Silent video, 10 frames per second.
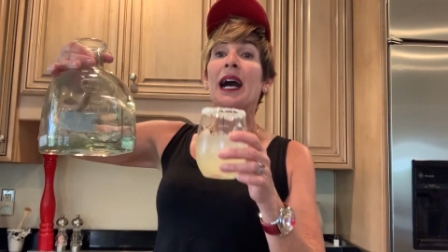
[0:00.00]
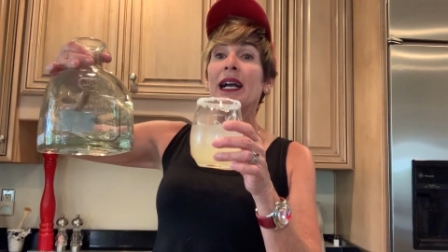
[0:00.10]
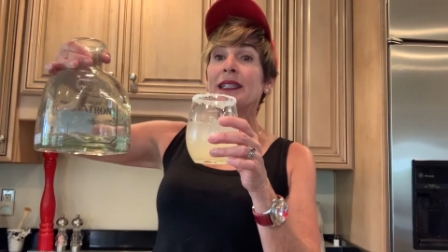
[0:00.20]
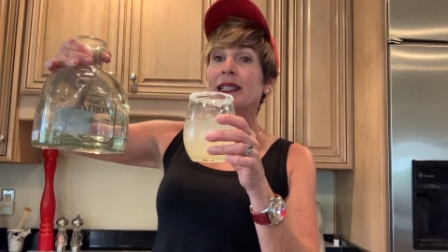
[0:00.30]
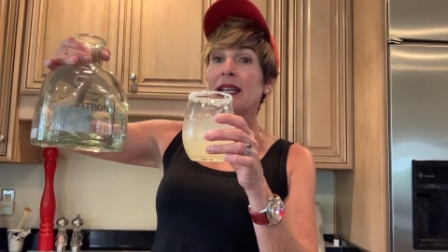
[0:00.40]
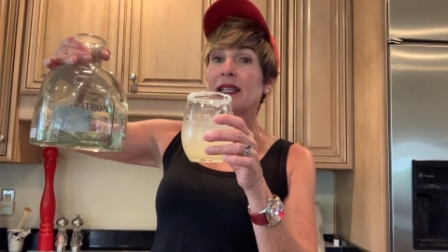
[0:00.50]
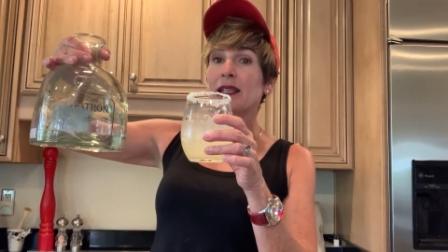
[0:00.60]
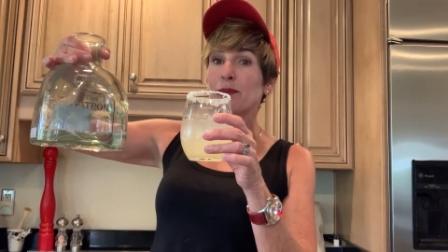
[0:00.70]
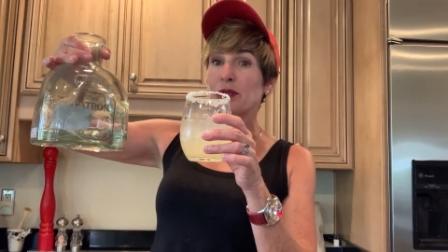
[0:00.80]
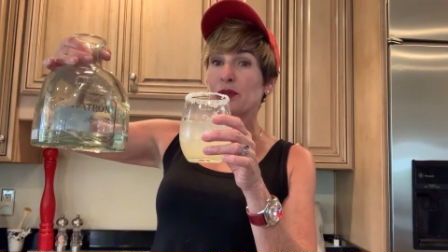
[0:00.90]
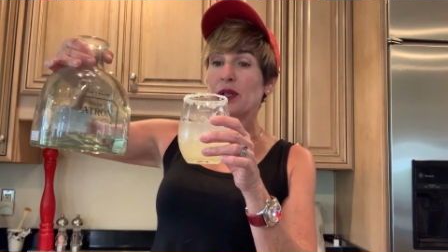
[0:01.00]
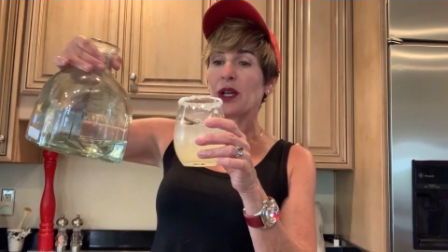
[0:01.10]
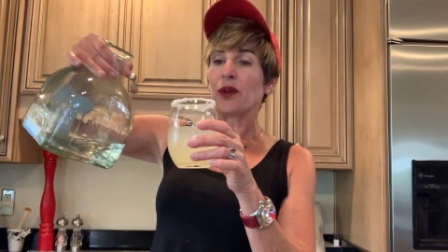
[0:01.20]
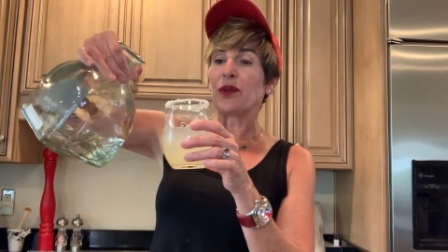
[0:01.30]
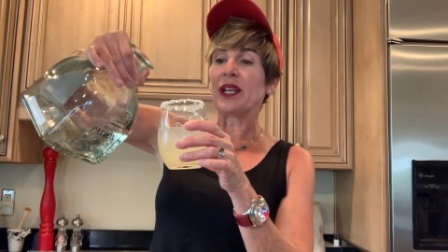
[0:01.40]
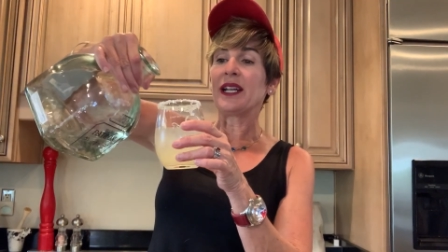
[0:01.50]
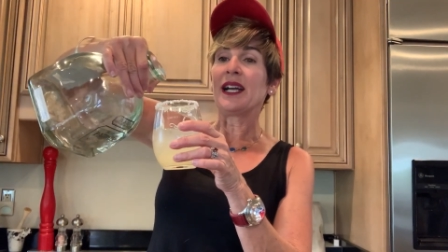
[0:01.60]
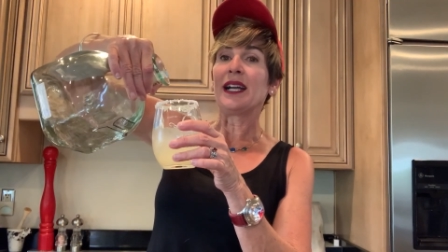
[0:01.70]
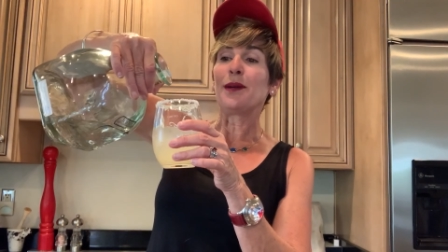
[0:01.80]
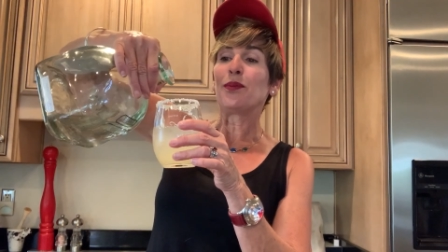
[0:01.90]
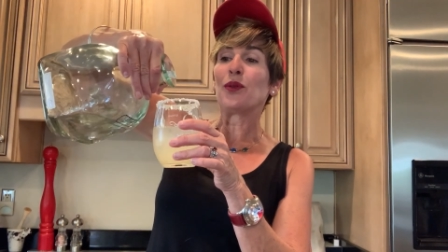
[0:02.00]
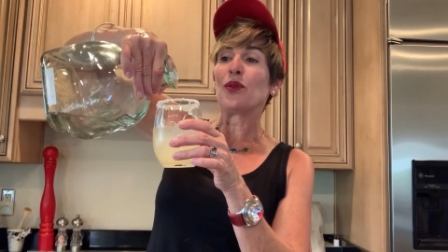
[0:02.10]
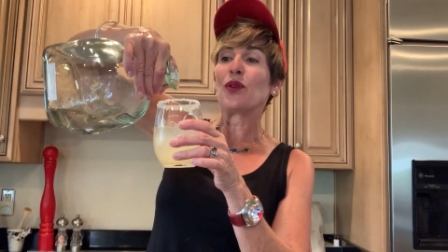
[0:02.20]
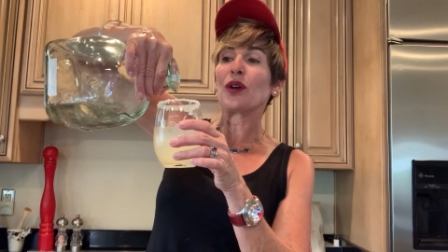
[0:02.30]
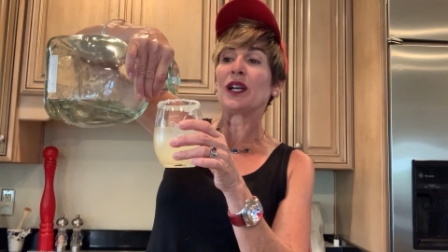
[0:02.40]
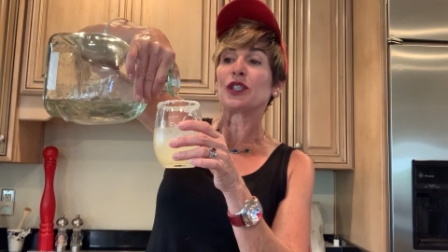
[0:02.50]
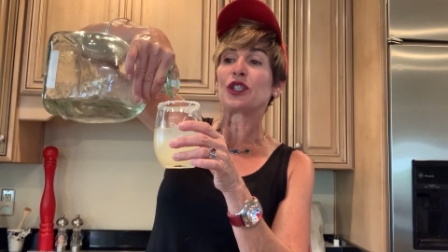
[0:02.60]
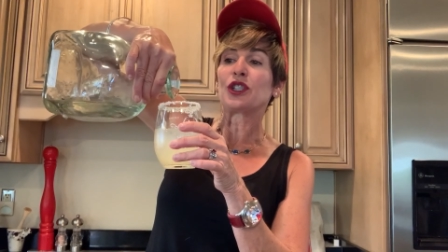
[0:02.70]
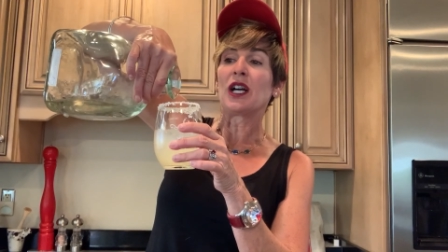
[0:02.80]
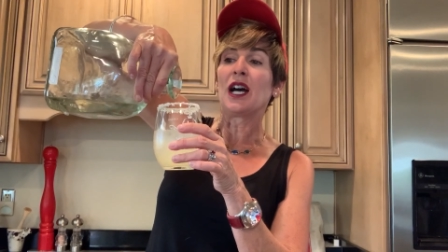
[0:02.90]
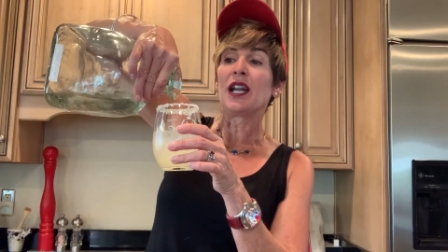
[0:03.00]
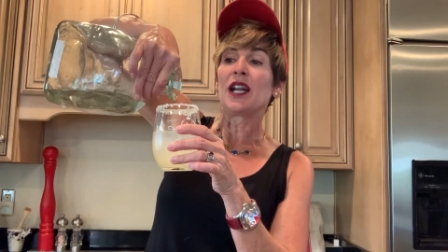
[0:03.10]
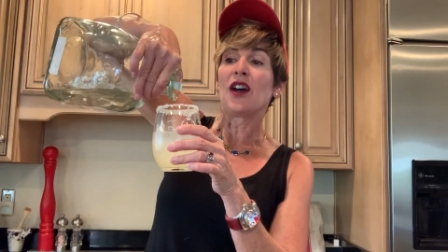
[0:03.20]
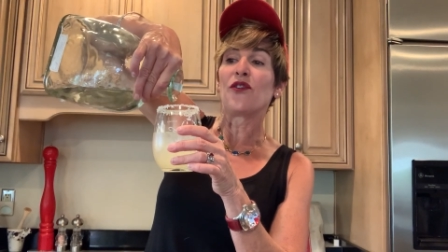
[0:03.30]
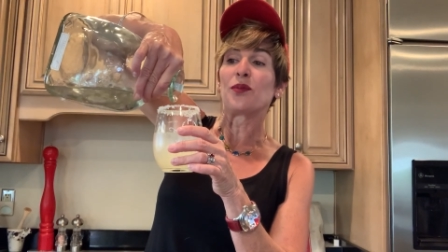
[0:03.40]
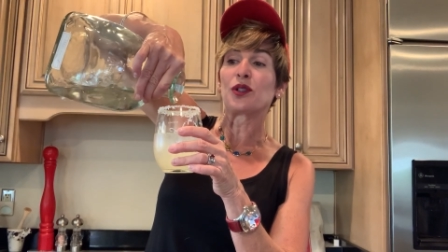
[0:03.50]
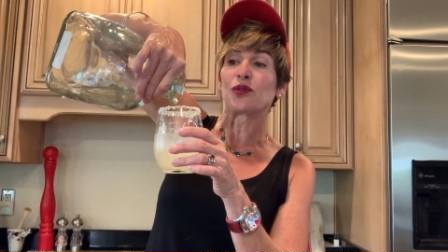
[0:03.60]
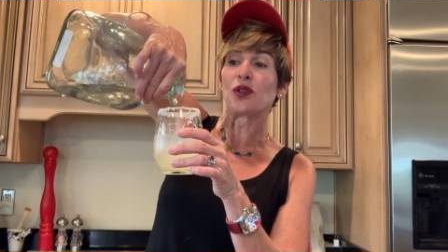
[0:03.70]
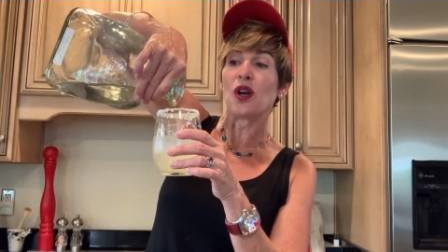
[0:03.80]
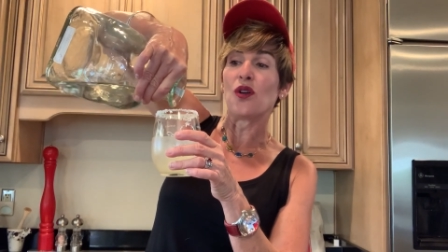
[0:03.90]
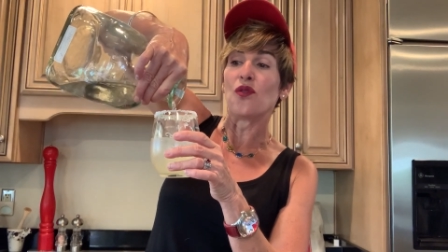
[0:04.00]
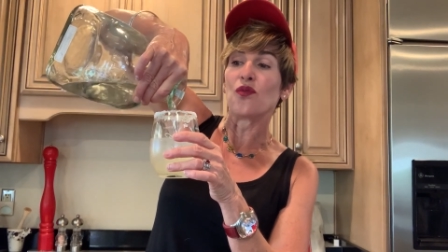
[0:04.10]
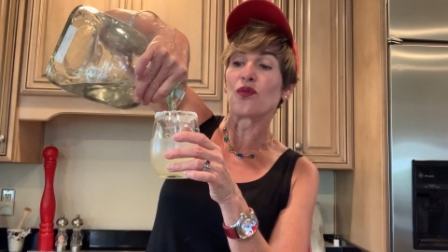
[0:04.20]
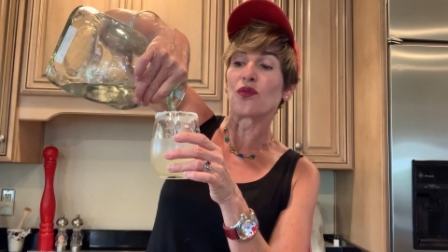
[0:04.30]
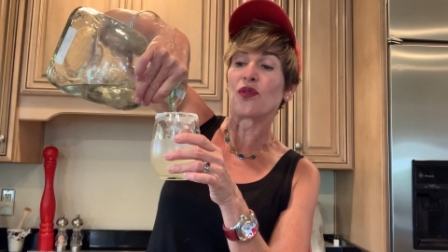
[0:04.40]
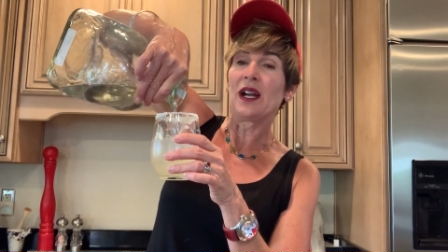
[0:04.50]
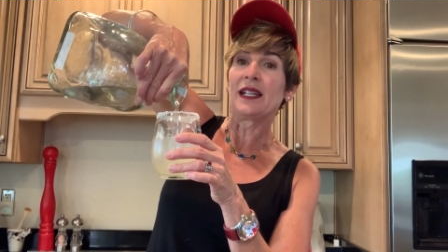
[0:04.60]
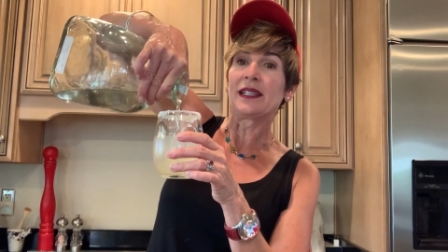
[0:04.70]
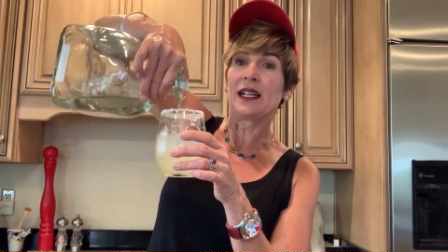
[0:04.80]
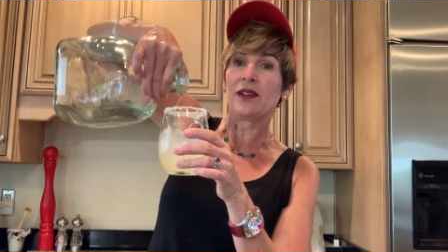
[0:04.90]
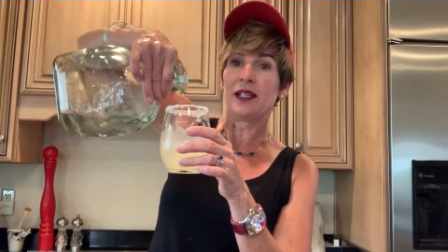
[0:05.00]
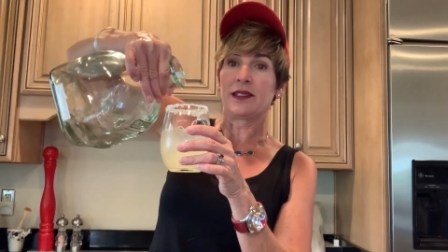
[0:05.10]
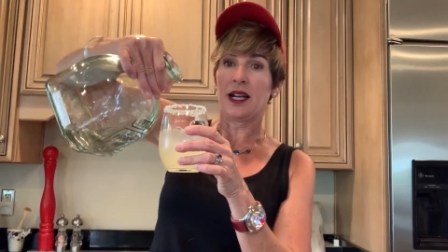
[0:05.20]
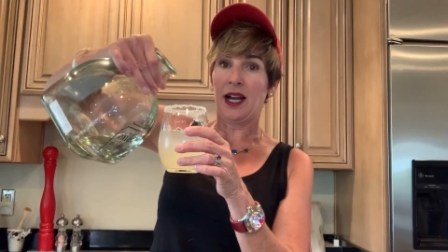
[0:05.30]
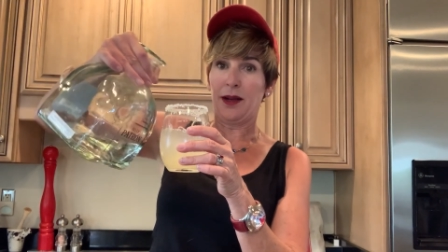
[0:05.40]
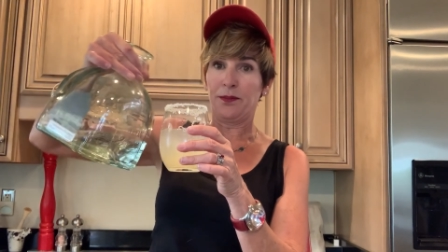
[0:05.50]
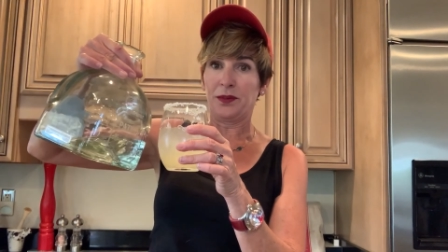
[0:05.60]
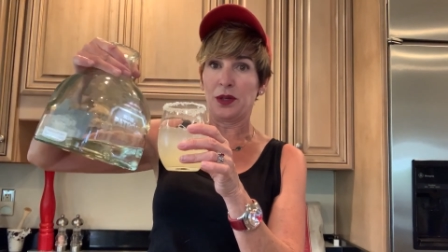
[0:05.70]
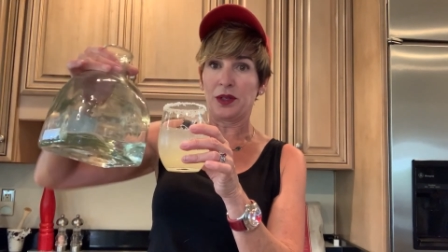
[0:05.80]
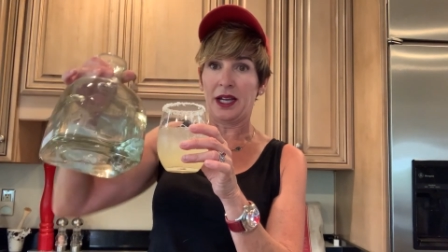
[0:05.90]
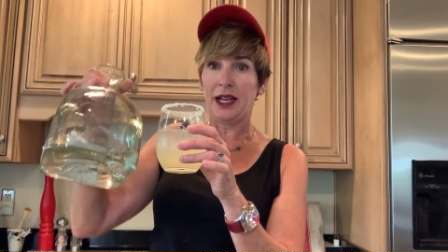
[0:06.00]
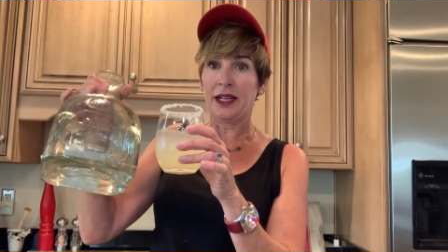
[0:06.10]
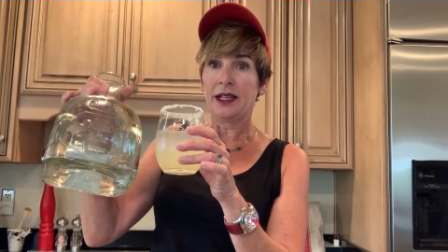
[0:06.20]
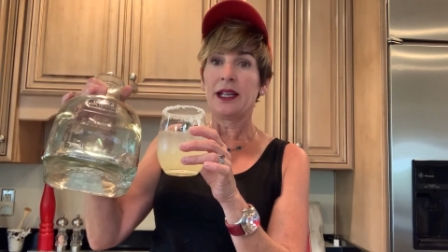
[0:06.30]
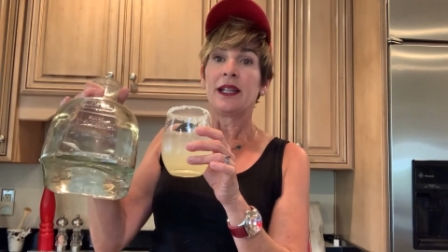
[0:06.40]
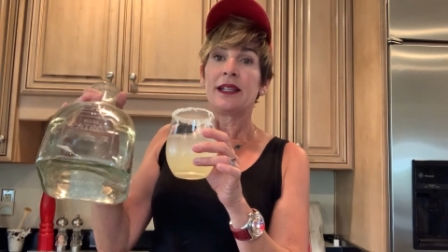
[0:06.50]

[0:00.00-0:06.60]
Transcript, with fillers: I take the Patron and I pour a shot of Patron right there on top, okay?